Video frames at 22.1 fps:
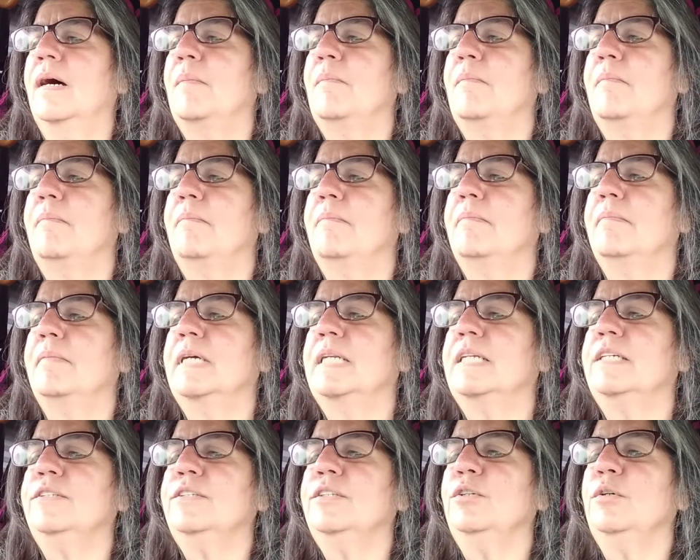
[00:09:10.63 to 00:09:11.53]

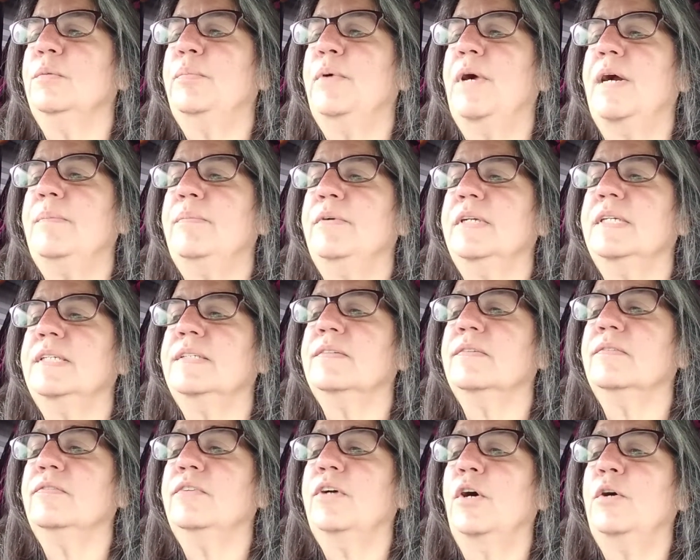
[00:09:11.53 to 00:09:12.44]
Medicinal properties
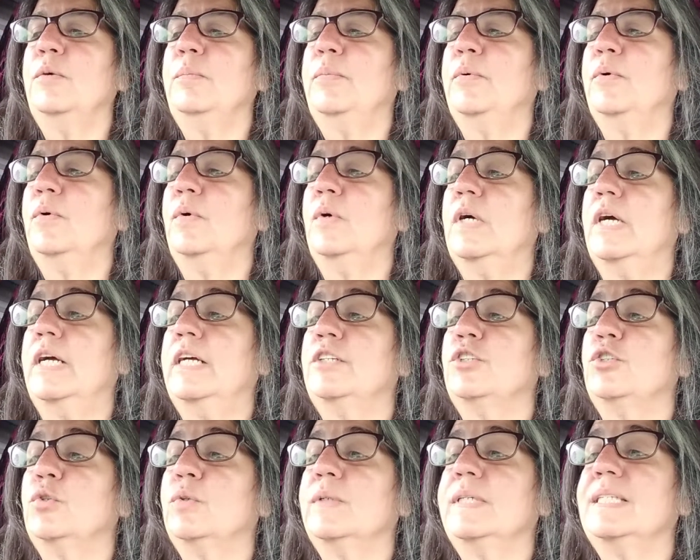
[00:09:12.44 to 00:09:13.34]
of copal. It
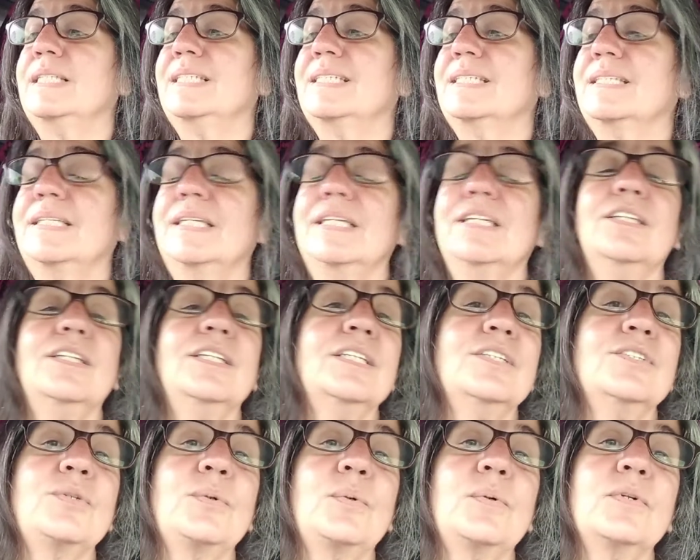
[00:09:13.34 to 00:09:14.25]
treats skin
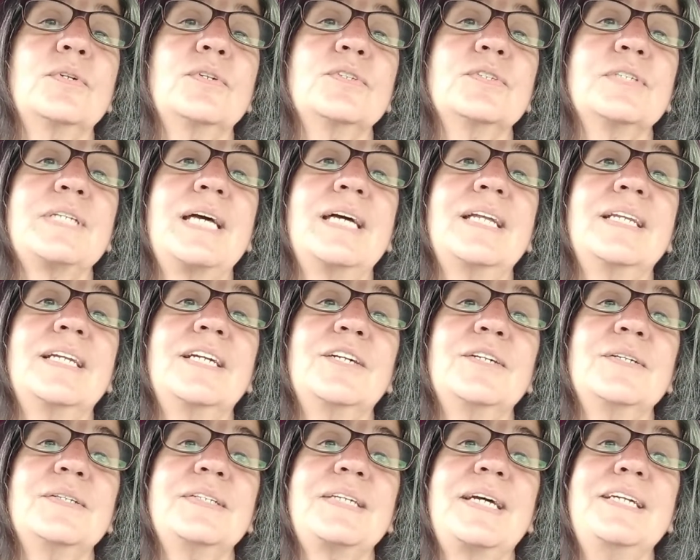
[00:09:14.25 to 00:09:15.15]
disorders and
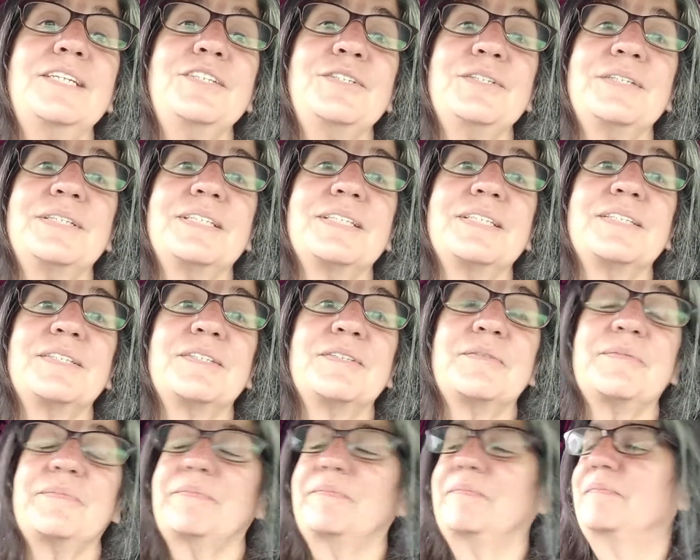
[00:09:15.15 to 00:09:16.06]

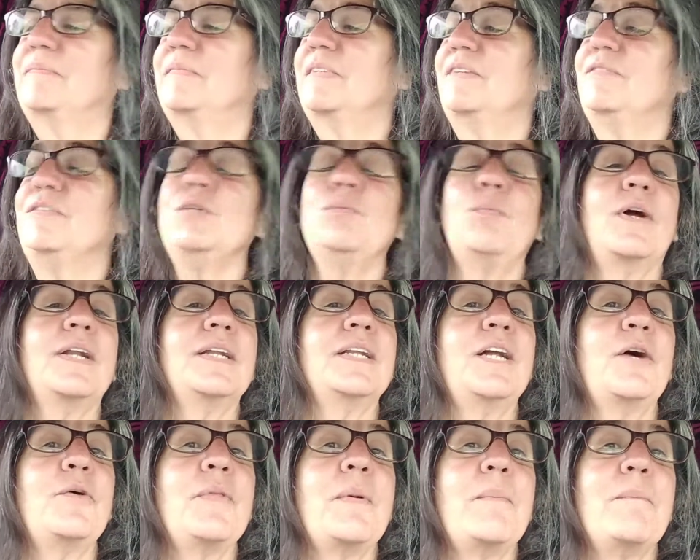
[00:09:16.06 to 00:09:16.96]
irritations. If you want to
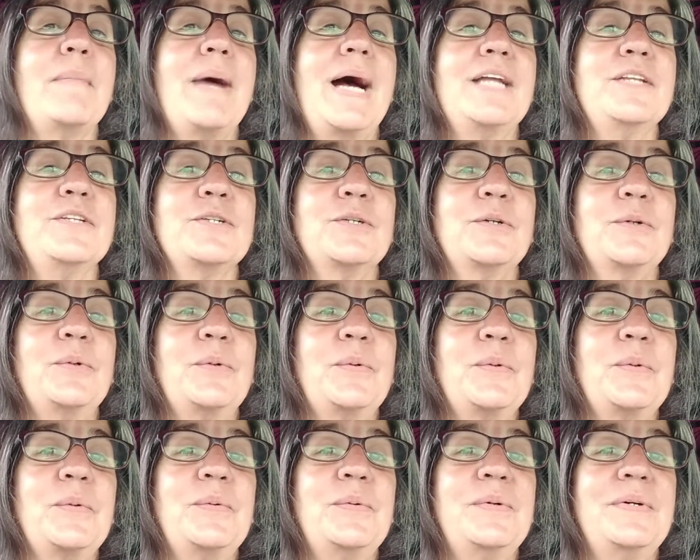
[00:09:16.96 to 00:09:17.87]
know the
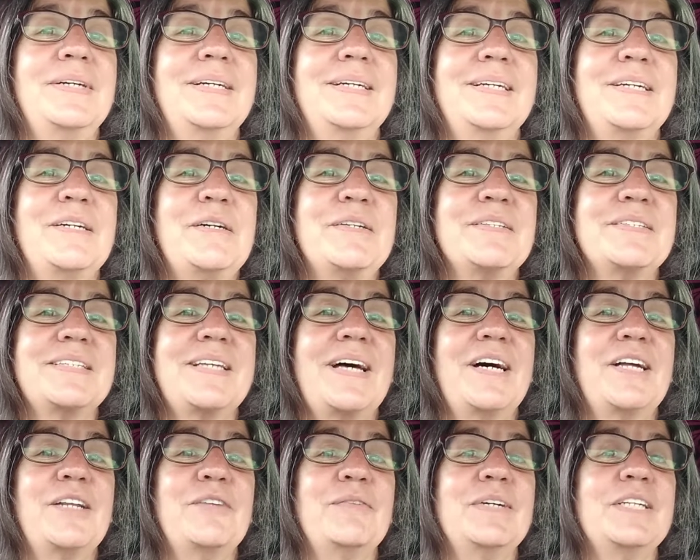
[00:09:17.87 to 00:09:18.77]
magical
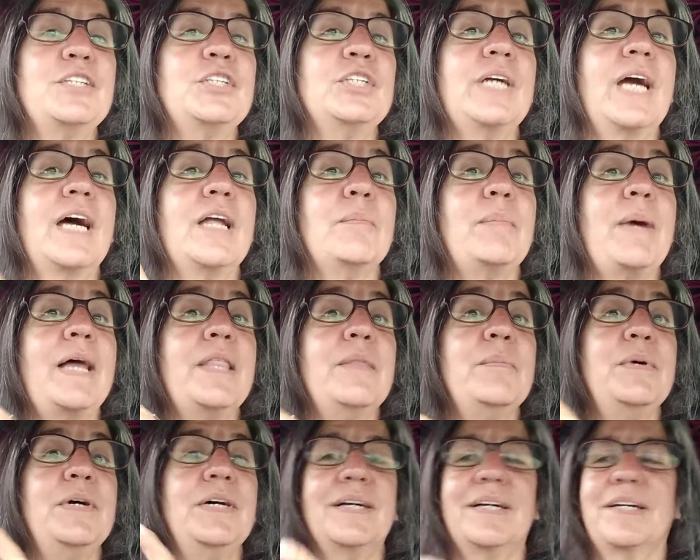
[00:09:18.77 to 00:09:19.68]
side of it, you got to buy the
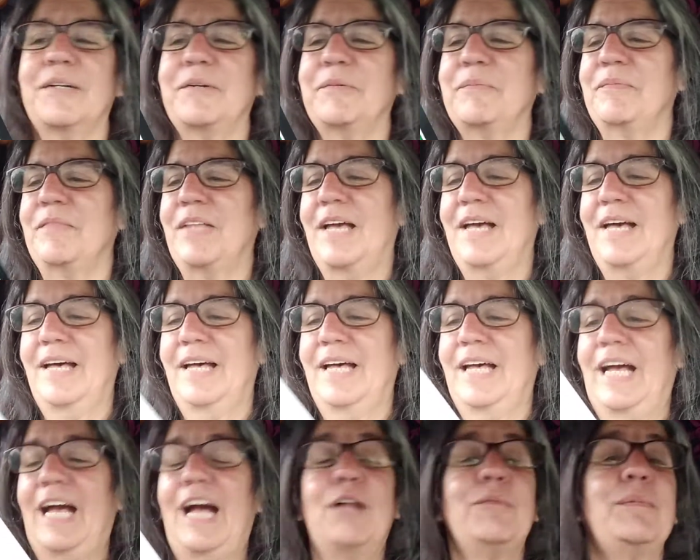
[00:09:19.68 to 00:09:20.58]
book.
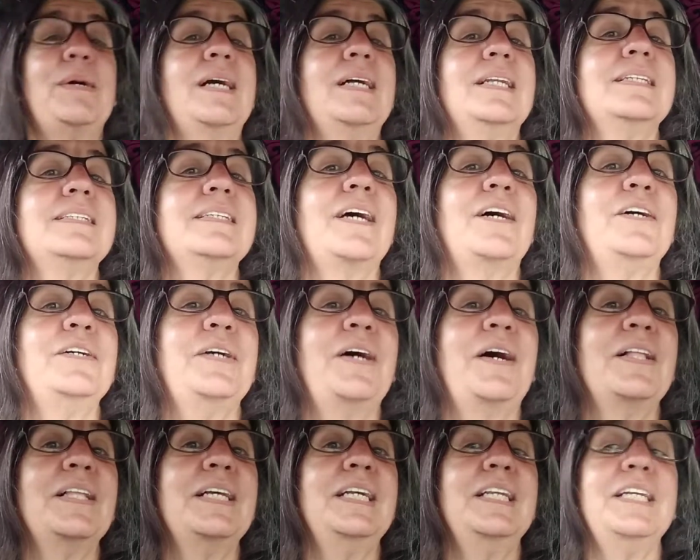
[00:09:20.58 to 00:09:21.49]
I'm not going to tell
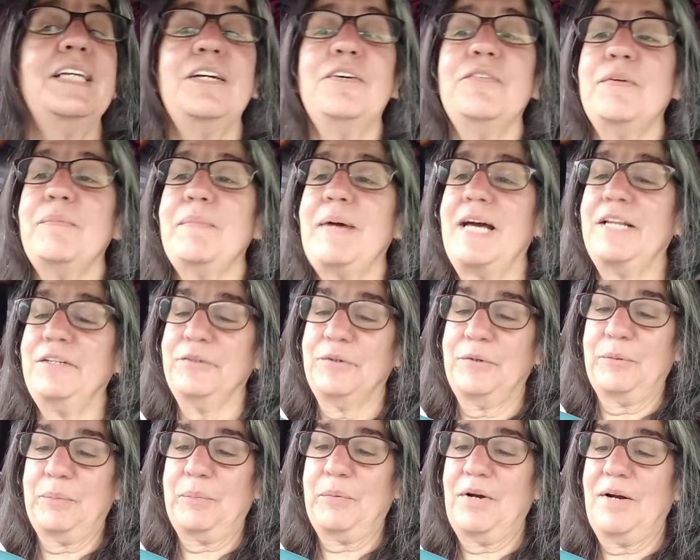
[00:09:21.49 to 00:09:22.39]
y'all any of the
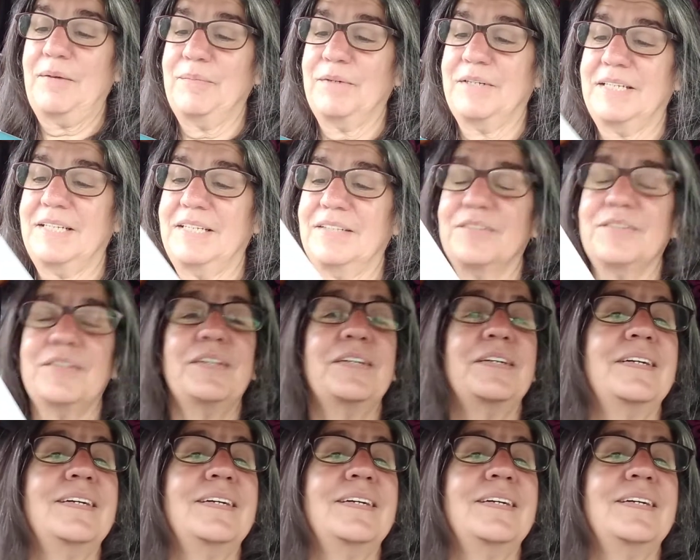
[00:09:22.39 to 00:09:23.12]
magical properties,